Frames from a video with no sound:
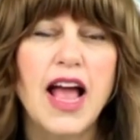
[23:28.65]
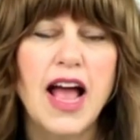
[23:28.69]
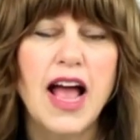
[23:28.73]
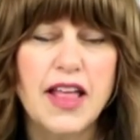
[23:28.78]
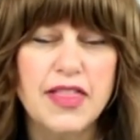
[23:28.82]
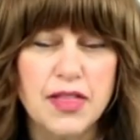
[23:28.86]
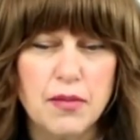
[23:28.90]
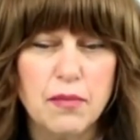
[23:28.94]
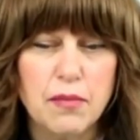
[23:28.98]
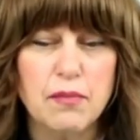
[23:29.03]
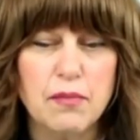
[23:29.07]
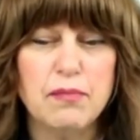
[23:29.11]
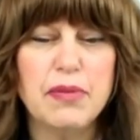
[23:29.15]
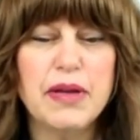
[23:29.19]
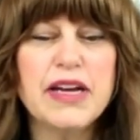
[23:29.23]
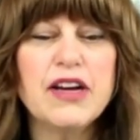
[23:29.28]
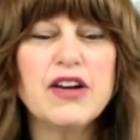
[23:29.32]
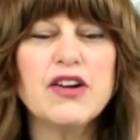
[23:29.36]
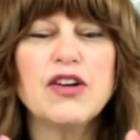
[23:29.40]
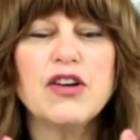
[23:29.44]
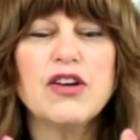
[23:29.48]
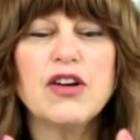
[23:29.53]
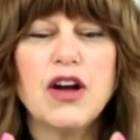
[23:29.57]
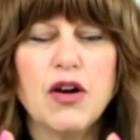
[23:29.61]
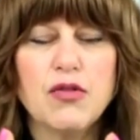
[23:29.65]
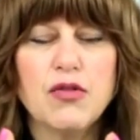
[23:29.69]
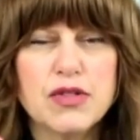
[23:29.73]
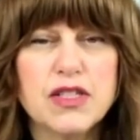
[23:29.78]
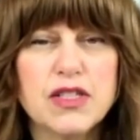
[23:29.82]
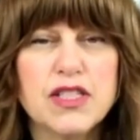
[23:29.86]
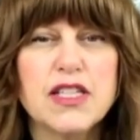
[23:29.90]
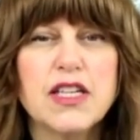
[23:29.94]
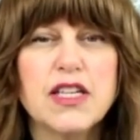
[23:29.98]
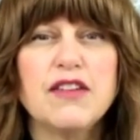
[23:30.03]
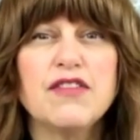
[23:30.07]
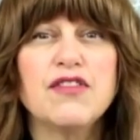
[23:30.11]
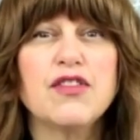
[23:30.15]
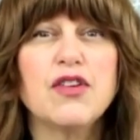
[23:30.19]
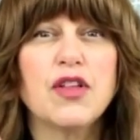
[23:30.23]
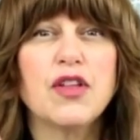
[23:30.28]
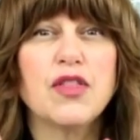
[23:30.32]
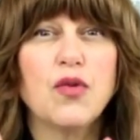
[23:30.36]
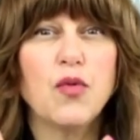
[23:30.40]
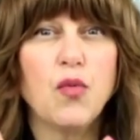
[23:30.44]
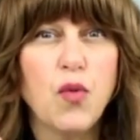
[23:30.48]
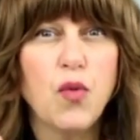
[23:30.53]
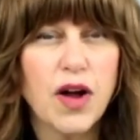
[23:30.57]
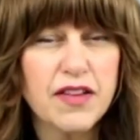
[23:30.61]
And the bigger a receiver
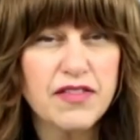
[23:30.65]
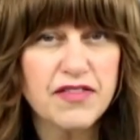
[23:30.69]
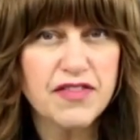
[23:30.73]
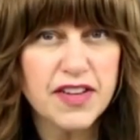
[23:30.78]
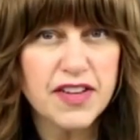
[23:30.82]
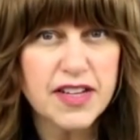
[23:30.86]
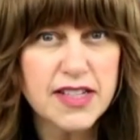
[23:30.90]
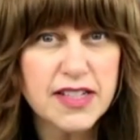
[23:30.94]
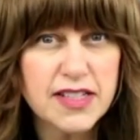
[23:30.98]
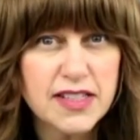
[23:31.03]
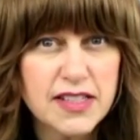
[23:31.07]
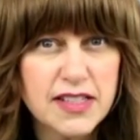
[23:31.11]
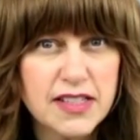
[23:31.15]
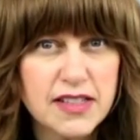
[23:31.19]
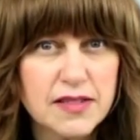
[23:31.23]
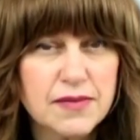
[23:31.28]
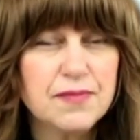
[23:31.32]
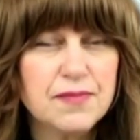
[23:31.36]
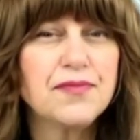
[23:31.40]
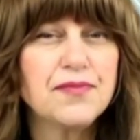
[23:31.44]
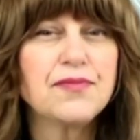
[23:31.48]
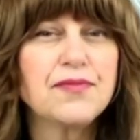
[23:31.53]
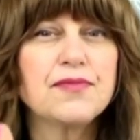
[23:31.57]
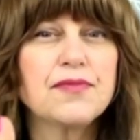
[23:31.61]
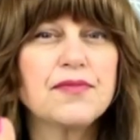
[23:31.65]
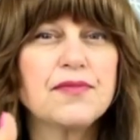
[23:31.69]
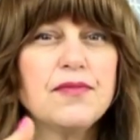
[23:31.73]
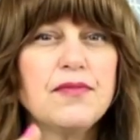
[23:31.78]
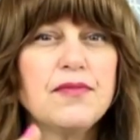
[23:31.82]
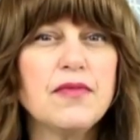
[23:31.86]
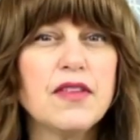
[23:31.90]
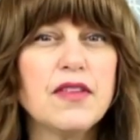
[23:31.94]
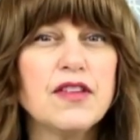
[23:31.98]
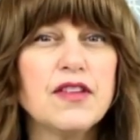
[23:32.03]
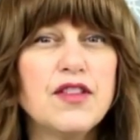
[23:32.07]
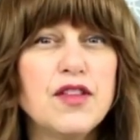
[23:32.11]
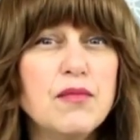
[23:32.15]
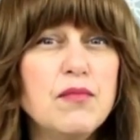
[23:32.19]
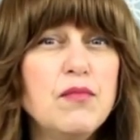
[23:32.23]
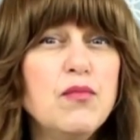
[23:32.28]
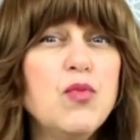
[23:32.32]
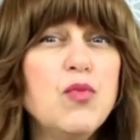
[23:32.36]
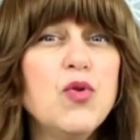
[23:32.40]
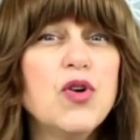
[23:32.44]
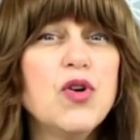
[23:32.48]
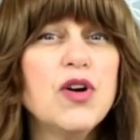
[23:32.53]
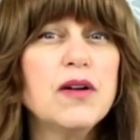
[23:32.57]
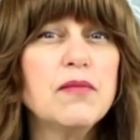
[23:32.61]
the wife is, the
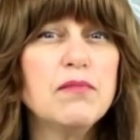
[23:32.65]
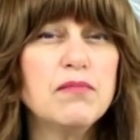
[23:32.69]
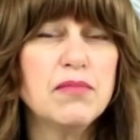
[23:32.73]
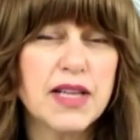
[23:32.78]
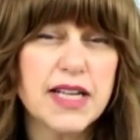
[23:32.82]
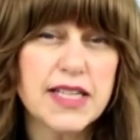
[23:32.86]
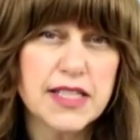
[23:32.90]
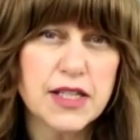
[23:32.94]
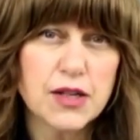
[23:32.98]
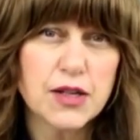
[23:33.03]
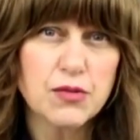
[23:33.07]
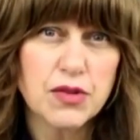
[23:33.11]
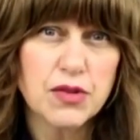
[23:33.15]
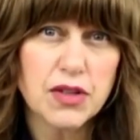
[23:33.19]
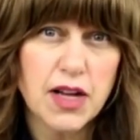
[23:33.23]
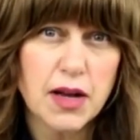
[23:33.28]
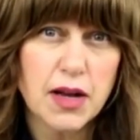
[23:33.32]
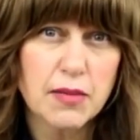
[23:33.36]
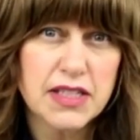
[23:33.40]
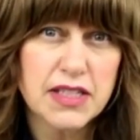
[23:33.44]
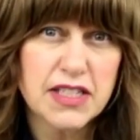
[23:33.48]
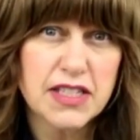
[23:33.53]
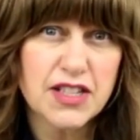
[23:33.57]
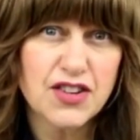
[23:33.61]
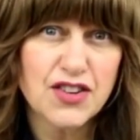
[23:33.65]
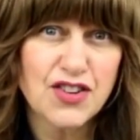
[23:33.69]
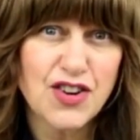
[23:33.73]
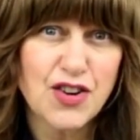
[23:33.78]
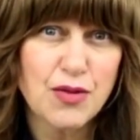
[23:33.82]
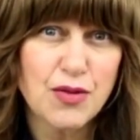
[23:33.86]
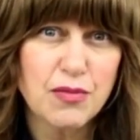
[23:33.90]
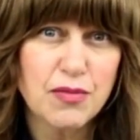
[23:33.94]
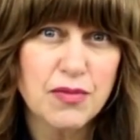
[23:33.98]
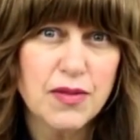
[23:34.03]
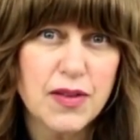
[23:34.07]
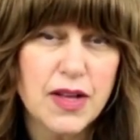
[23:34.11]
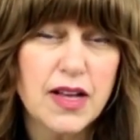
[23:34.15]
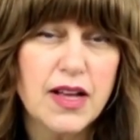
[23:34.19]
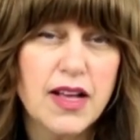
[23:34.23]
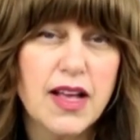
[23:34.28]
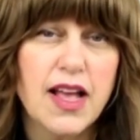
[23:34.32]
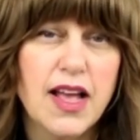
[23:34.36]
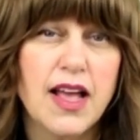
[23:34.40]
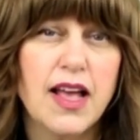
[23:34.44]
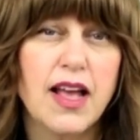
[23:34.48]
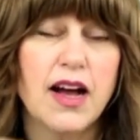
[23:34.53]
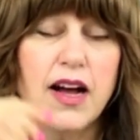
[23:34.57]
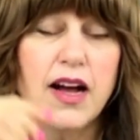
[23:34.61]
more blessing will come into their home
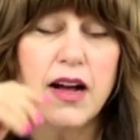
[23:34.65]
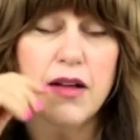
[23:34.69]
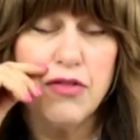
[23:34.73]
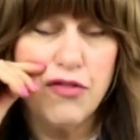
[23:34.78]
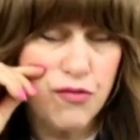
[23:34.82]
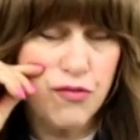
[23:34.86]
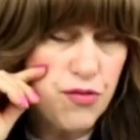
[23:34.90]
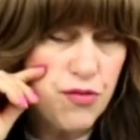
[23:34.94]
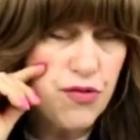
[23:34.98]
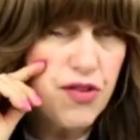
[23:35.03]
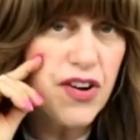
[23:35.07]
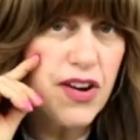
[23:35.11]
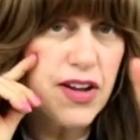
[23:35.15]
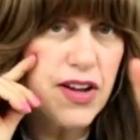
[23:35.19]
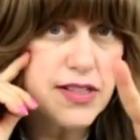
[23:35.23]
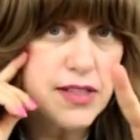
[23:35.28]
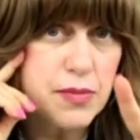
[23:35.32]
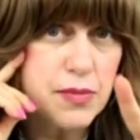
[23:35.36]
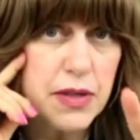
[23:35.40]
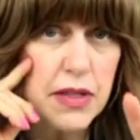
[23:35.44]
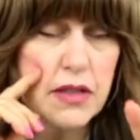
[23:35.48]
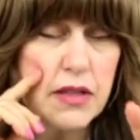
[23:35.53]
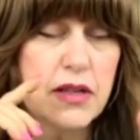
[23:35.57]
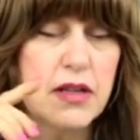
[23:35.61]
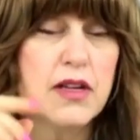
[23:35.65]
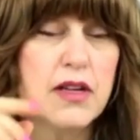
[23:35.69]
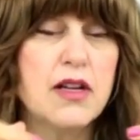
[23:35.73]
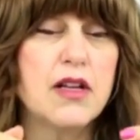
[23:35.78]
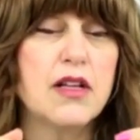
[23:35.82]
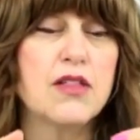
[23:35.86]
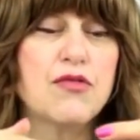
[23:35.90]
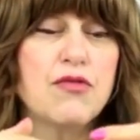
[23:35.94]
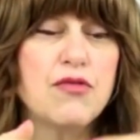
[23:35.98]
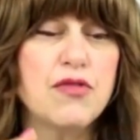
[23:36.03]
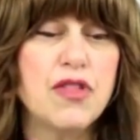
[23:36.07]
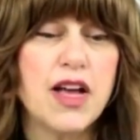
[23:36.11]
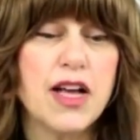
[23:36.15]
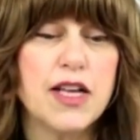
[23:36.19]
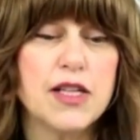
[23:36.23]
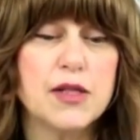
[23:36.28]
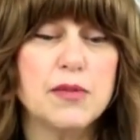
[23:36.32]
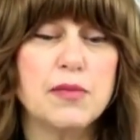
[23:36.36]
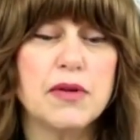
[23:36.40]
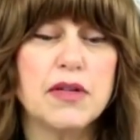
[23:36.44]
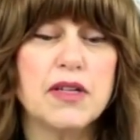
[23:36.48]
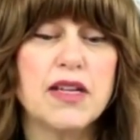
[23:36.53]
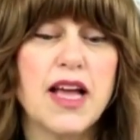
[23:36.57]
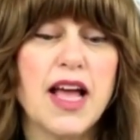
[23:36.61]
uh, through their husband through the
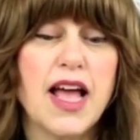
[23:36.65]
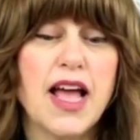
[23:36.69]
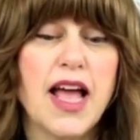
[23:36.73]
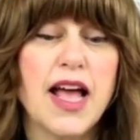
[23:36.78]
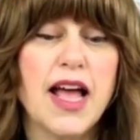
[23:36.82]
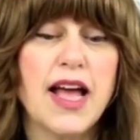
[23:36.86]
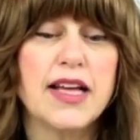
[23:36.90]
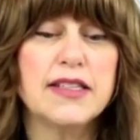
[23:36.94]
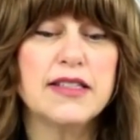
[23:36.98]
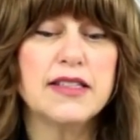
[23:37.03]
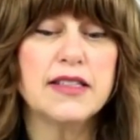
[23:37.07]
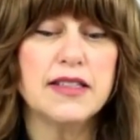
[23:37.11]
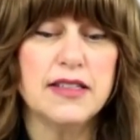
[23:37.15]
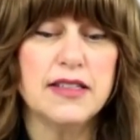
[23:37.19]
husband. And